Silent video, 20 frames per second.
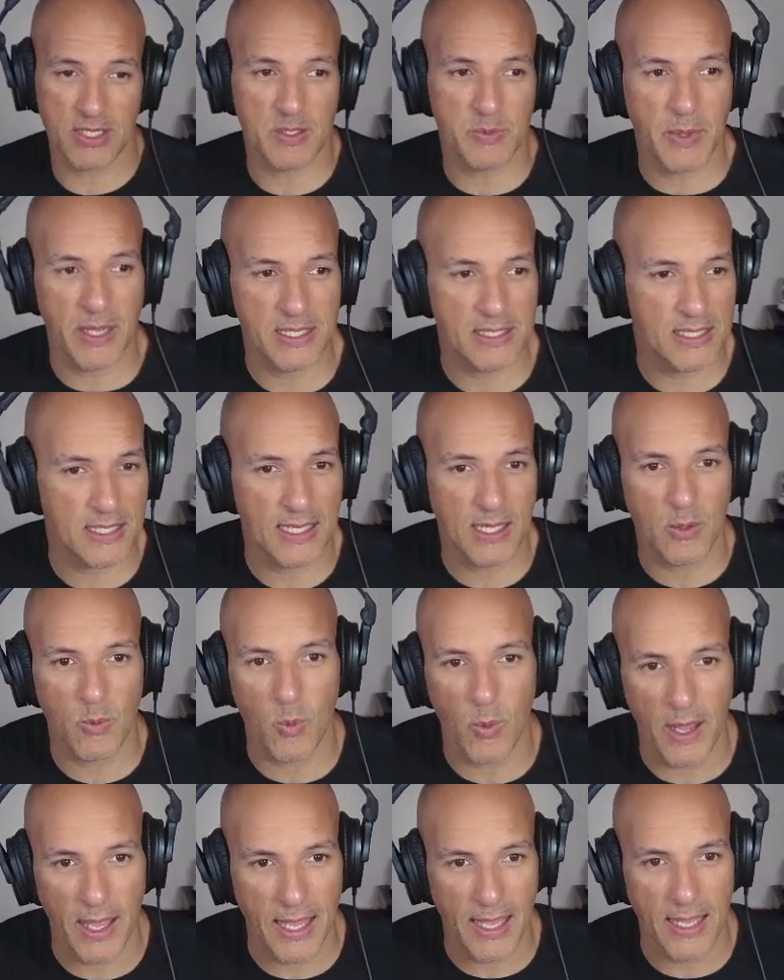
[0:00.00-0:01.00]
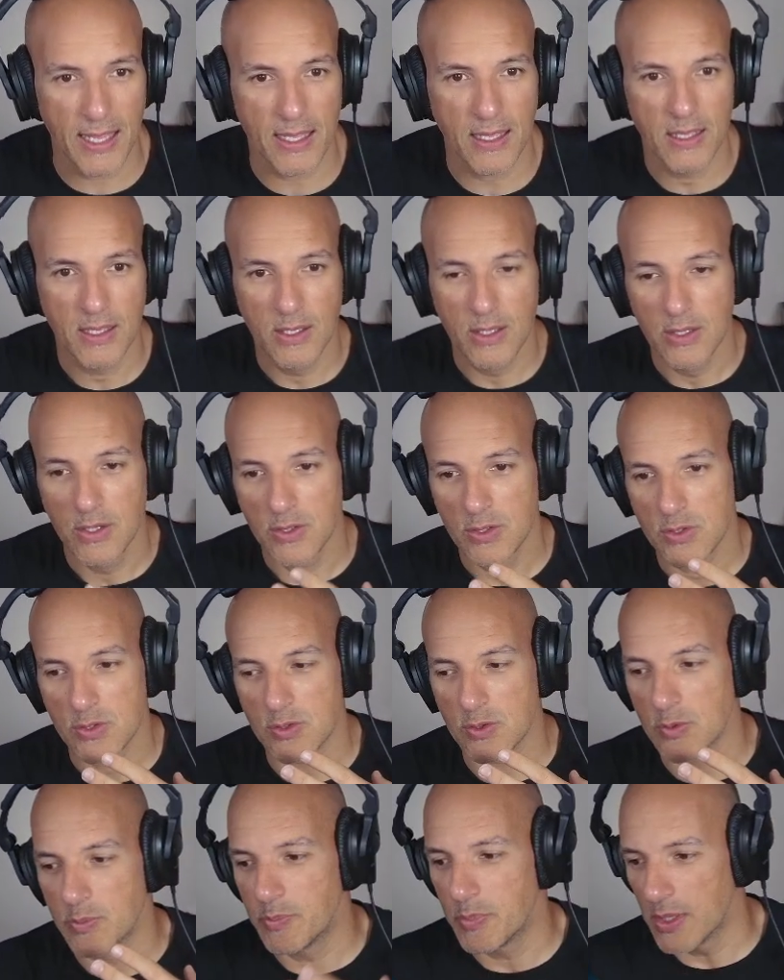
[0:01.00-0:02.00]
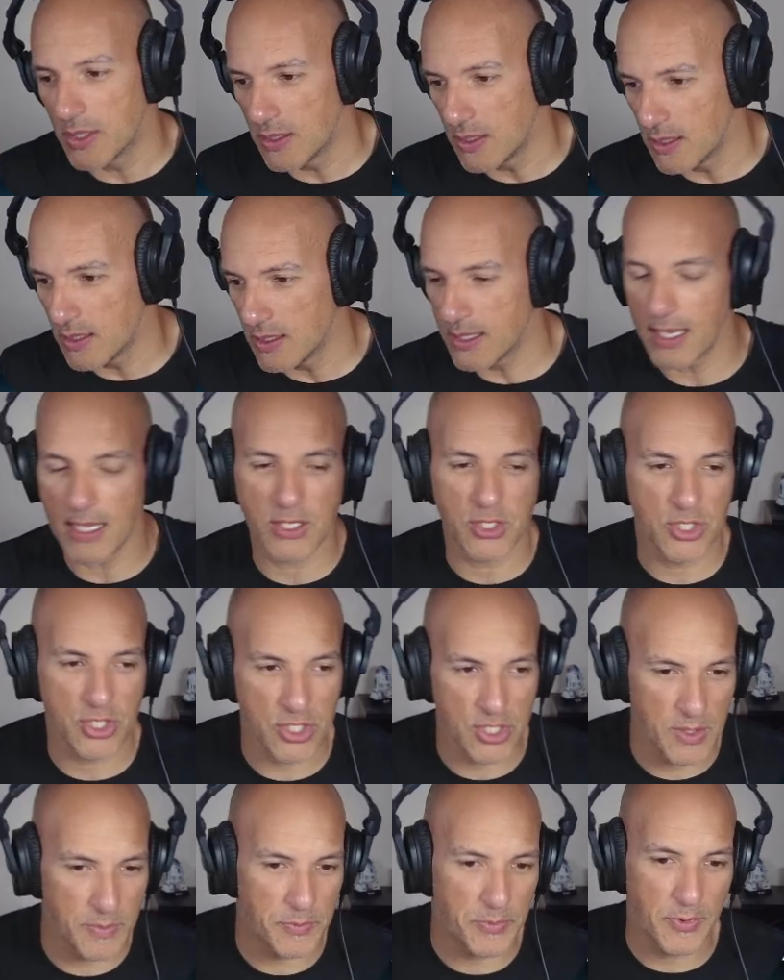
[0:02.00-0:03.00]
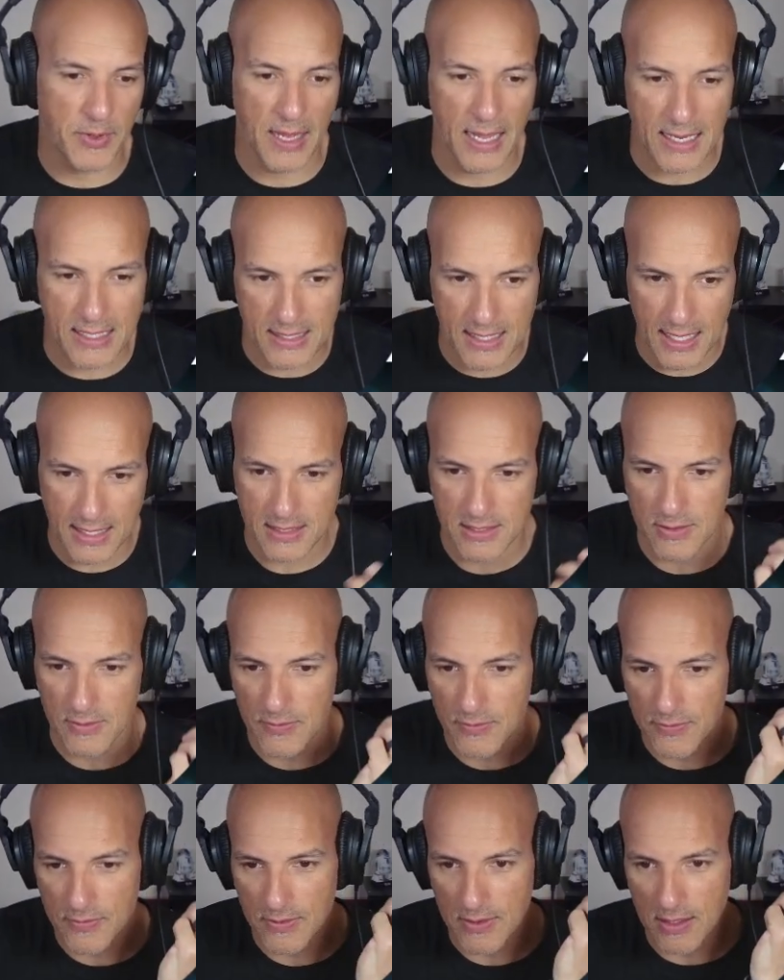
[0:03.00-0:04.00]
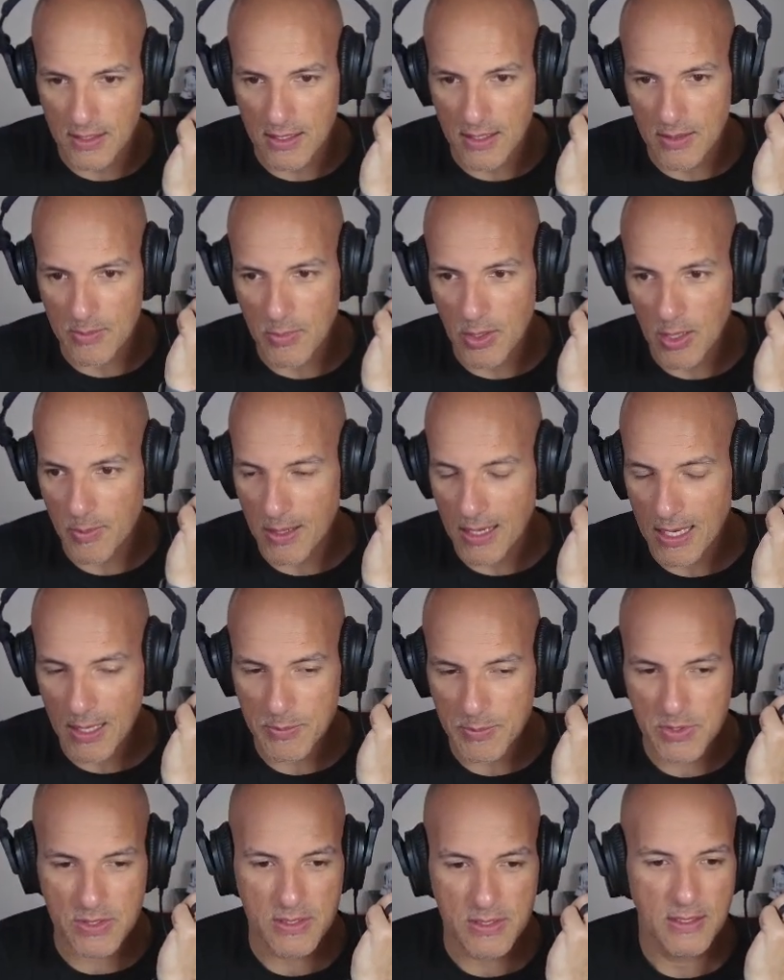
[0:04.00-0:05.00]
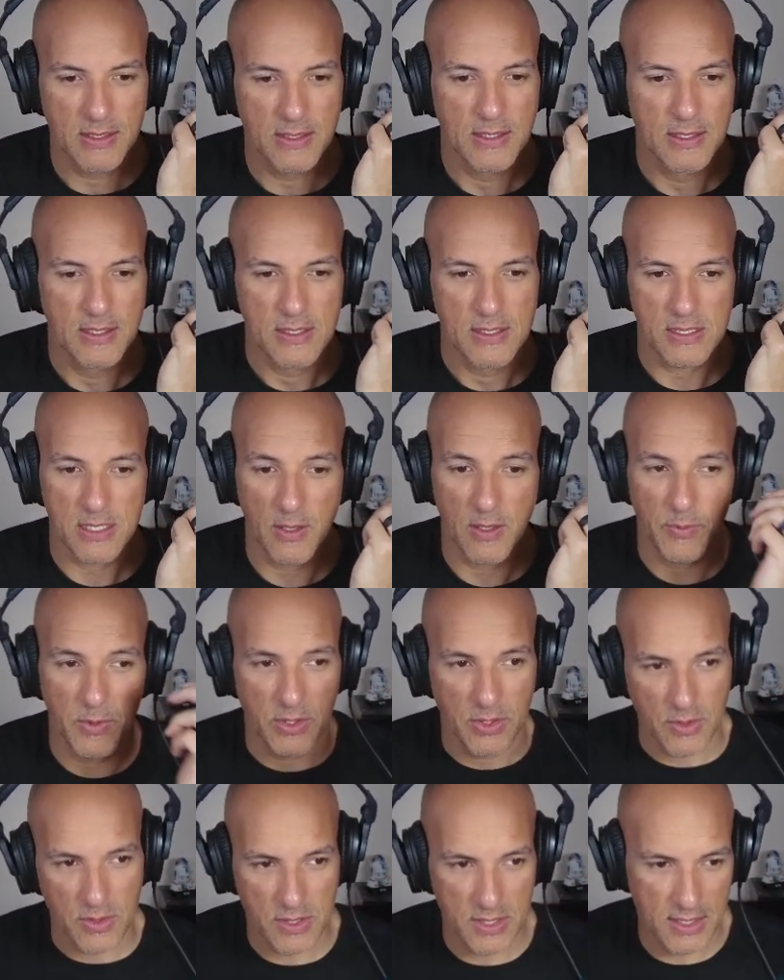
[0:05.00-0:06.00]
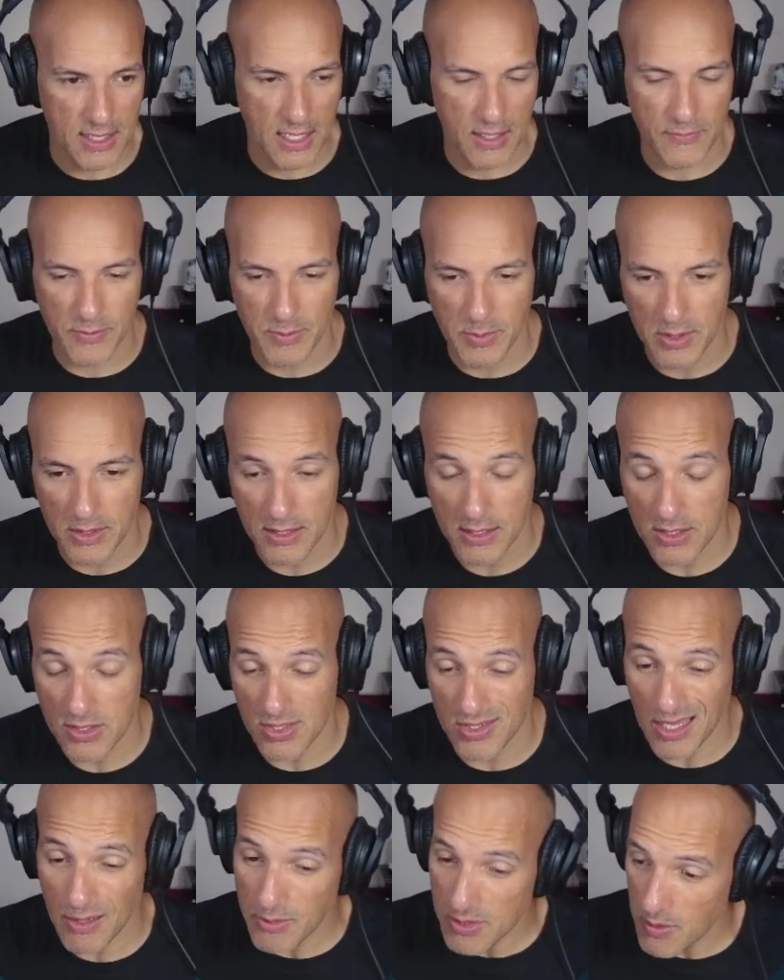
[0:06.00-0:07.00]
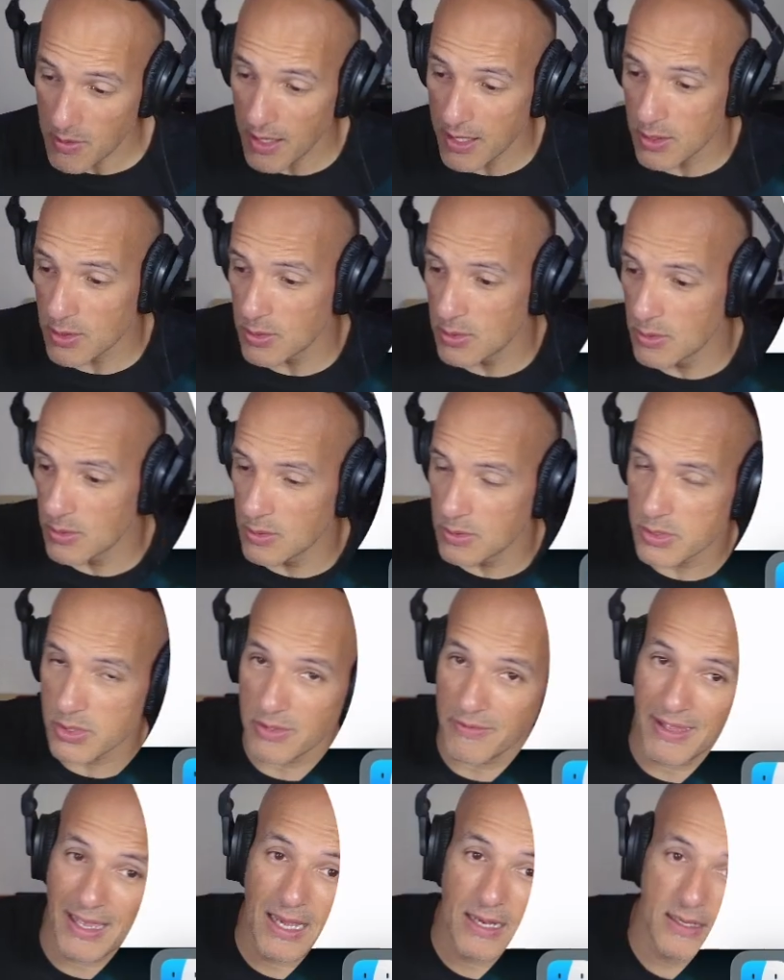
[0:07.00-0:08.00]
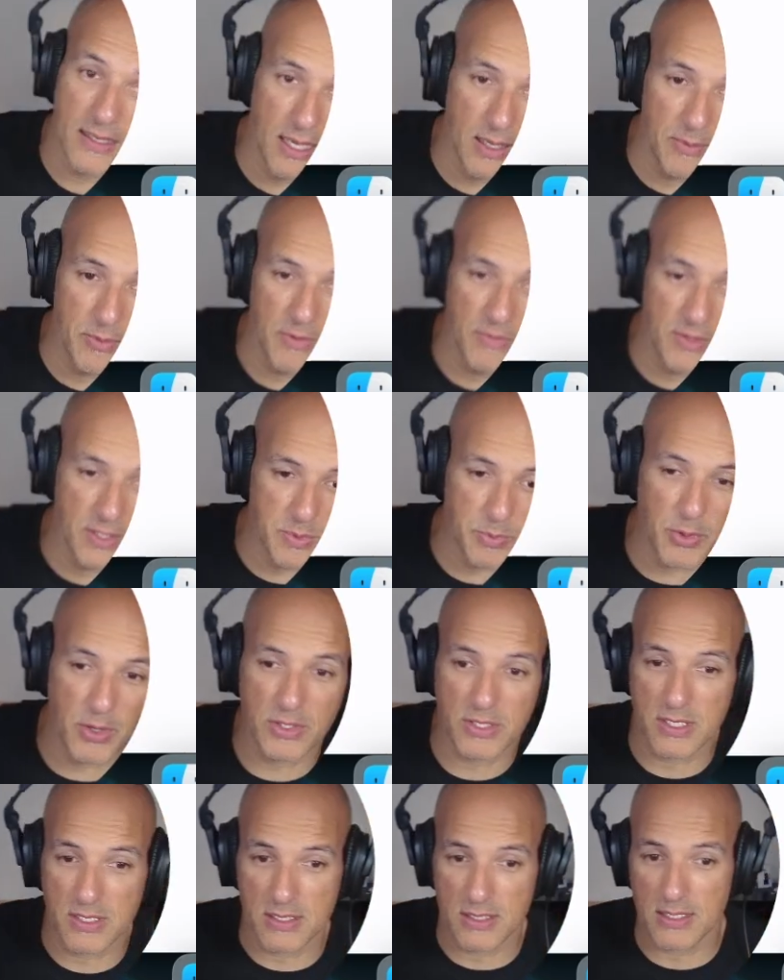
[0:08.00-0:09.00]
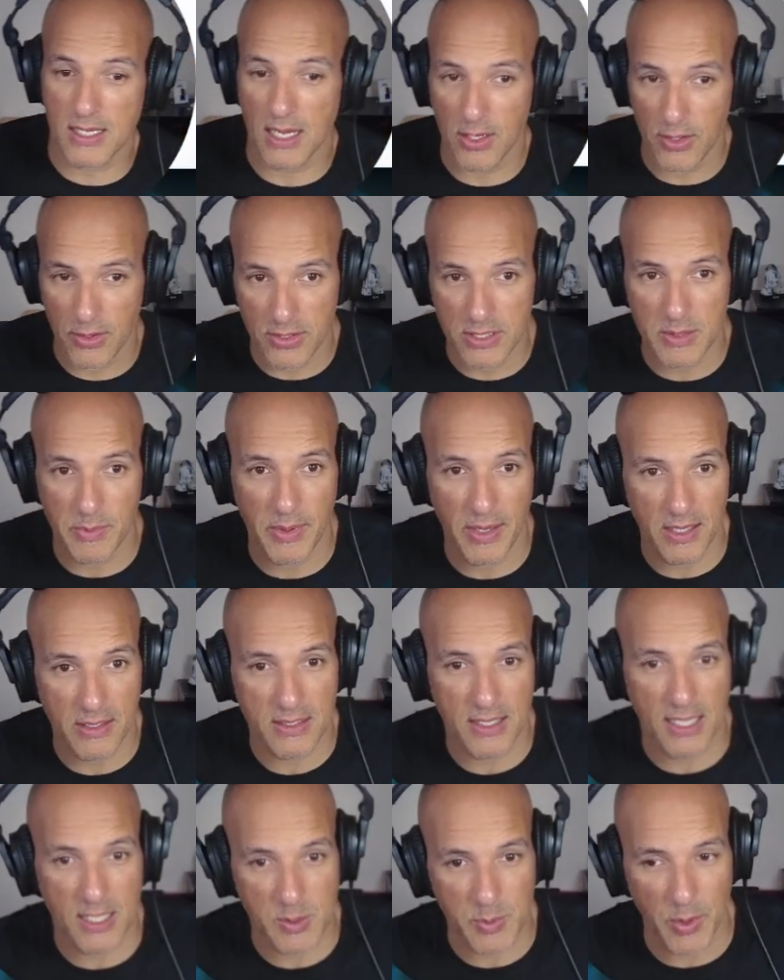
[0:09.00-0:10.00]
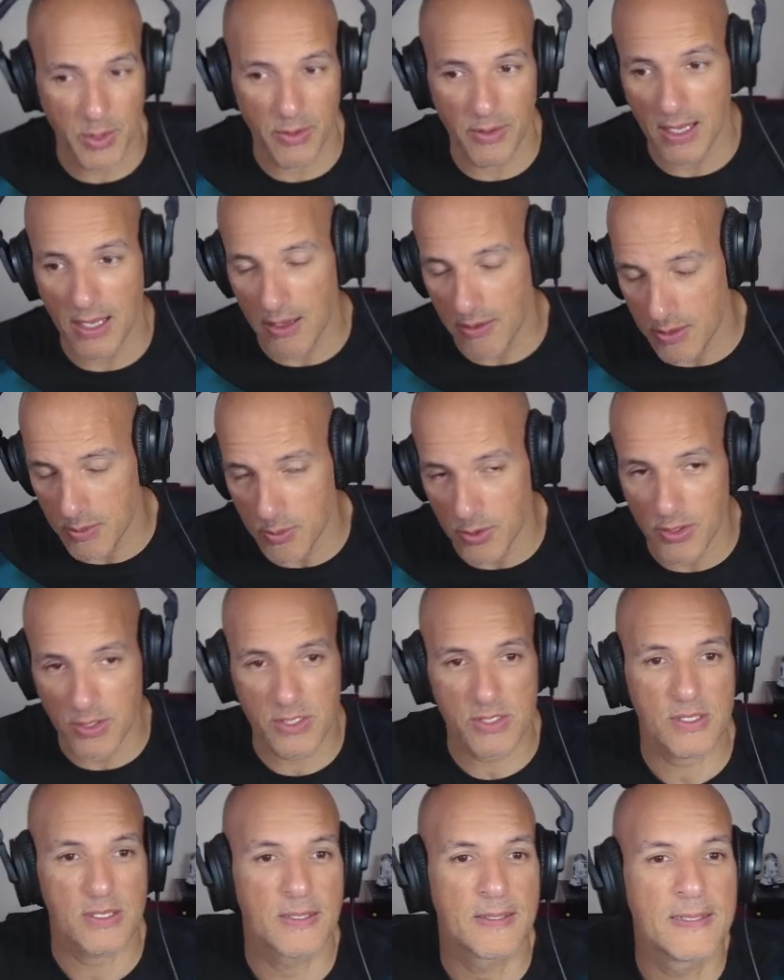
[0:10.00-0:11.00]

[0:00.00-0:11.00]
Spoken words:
It's basically a way to build and ship React Native mobile apps. So I've been using that for building. So that was quite a cool sort of outcome of this process as I learned about Expo and how it works.